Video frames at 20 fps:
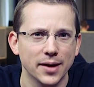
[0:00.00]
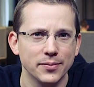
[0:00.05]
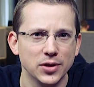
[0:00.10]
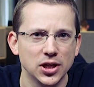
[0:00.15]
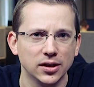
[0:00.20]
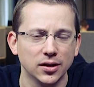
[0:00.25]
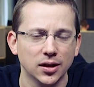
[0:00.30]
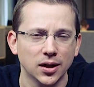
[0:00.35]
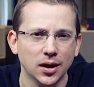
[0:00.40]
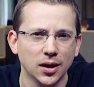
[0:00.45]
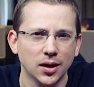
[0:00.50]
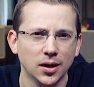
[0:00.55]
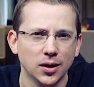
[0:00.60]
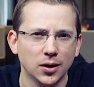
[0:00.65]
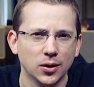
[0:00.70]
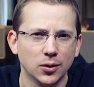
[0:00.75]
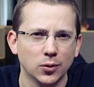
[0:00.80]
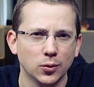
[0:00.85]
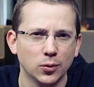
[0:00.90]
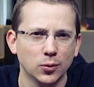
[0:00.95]
I mean,
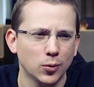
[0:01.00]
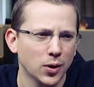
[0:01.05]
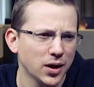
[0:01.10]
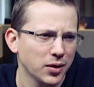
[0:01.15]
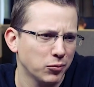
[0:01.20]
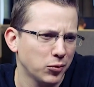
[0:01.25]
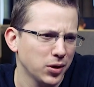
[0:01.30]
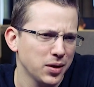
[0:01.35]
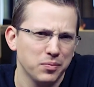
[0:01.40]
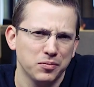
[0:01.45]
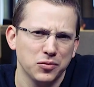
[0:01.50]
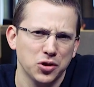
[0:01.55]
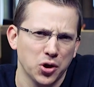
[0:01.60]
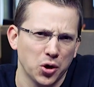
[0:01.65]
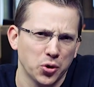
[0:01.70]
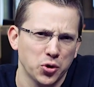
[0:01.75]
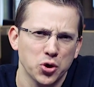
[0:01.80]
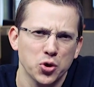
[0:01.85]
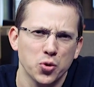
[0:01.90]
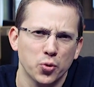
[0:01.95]
what, what, you
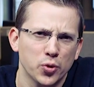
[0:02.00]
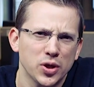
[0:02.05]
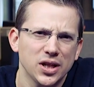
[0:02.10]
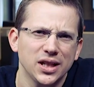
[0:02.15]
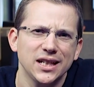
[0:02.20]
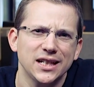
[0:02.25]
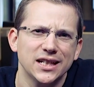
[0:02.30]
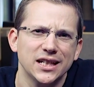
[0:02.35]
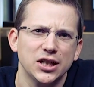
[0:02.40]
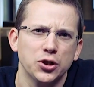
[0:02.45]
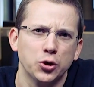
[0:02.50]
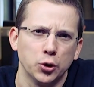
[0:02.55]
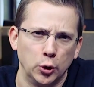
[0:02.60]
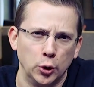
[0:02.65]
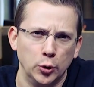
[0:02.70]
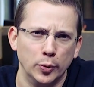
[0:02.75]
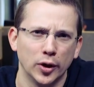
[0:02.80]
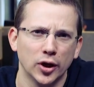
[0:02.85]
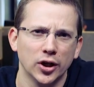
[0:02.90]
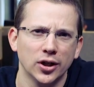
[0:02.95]
know, do you really need
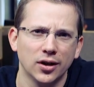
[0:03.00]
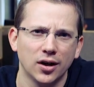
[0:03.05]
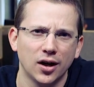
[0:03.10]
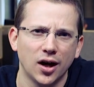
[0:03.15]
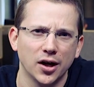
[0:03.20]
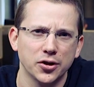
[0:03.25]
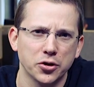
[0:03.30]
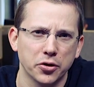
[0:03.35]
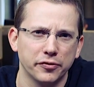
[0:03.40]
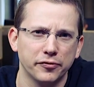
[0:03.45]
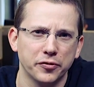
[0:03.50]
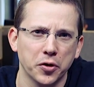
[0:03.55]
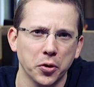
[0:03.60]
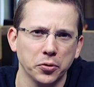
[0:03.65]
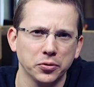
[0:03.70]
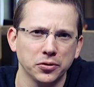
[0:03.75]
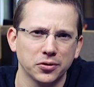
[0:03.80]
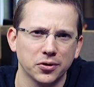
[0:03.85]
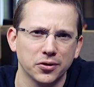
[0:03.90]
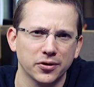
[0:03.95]
Uber on your phone?